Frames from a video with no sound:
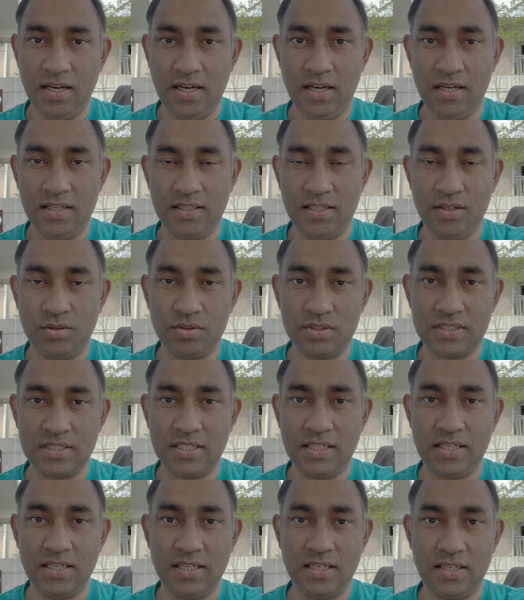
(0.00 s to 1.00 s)
they will
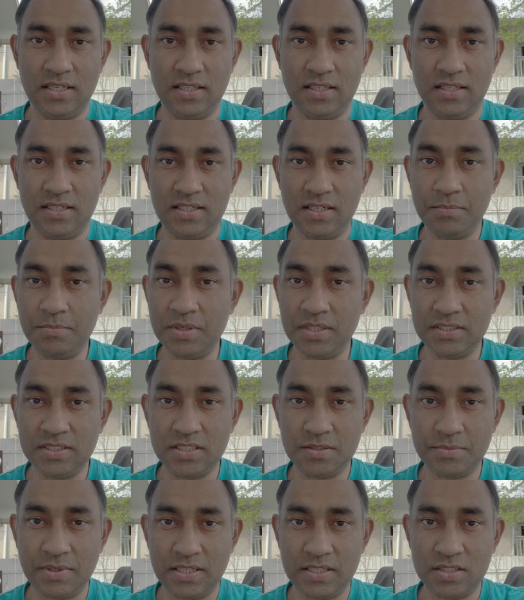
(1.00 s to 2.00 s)
say the temperature
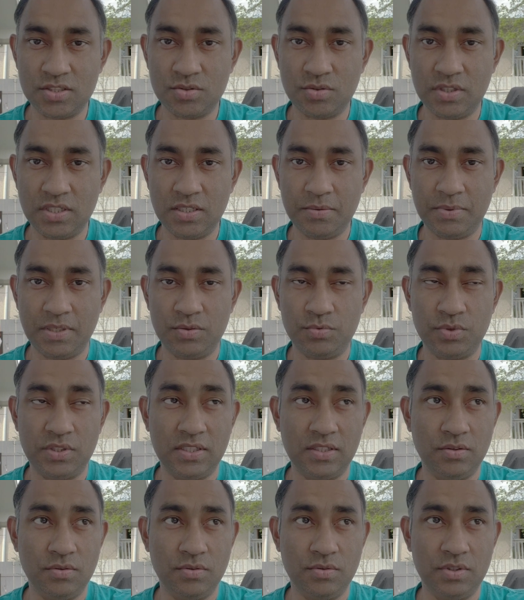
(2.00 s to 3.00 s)
is minus 20, but with
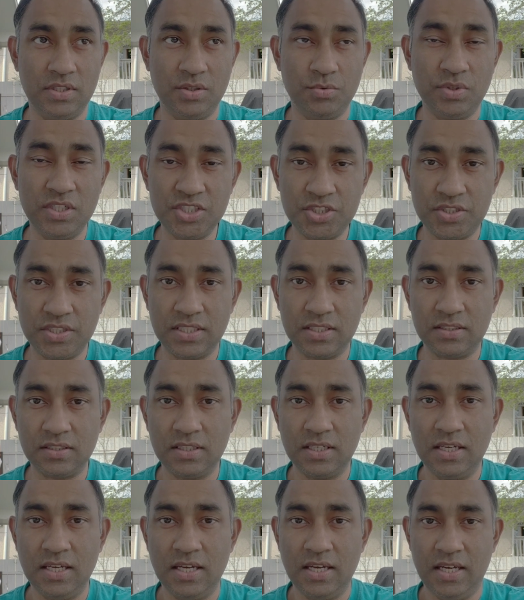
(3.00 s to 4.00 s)
the wind chill
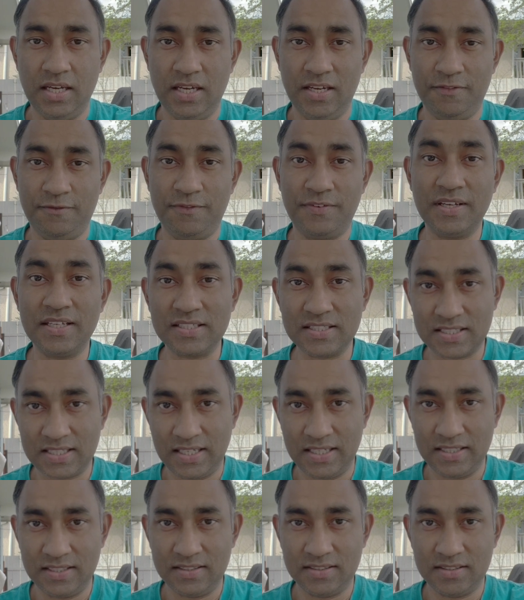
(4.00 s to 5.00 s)
it feels
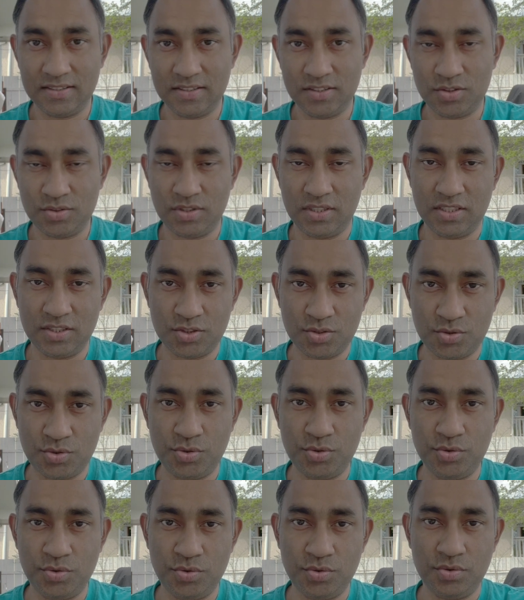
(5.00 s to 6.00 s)
like. So there's
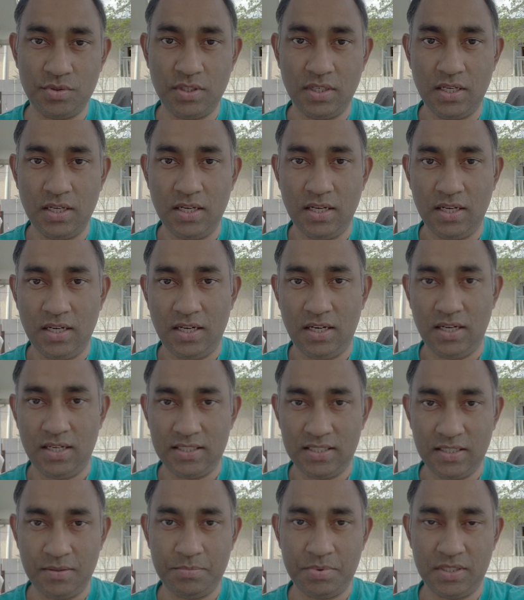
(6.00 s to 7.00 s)
two
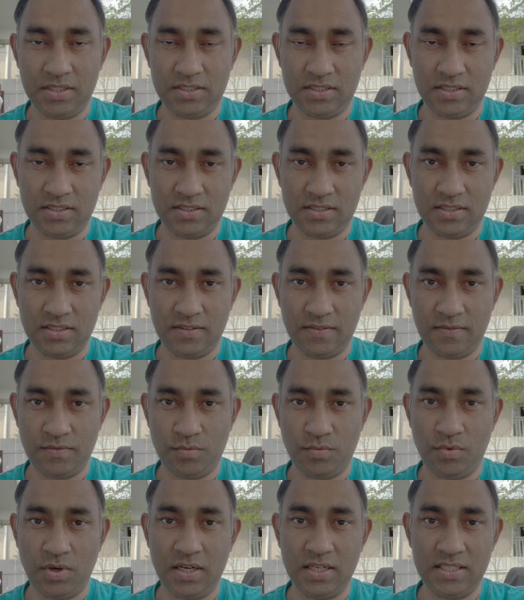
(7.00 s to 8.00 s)
temperatures.
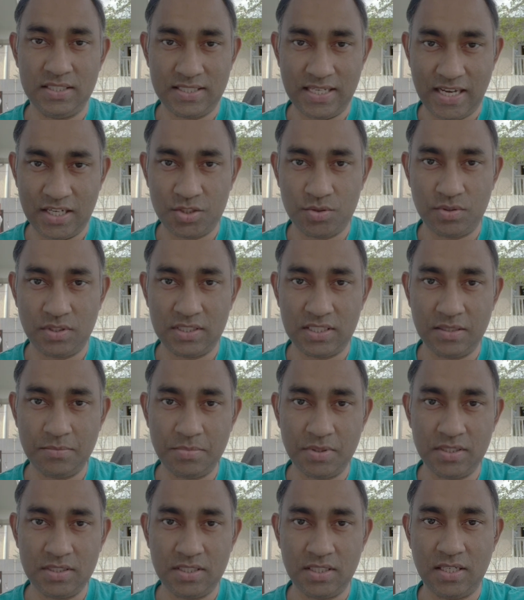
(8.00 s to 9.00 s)
One is actual
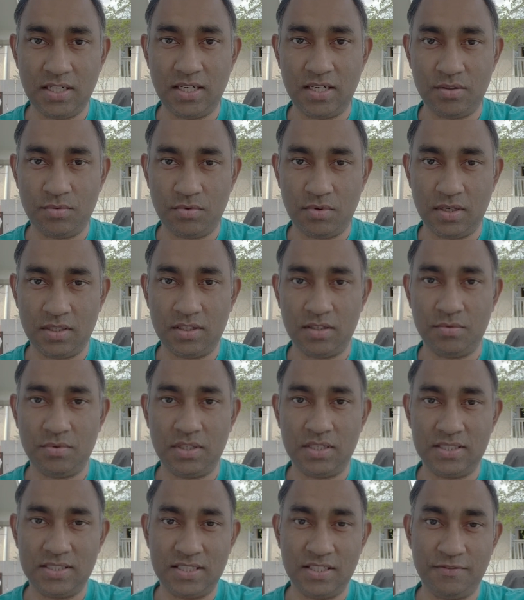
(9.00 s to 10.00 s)
temperature and other
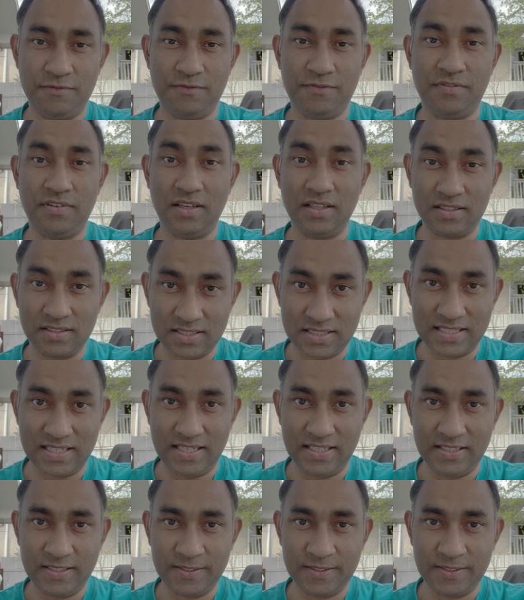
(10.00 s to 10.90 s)
one is it feels like.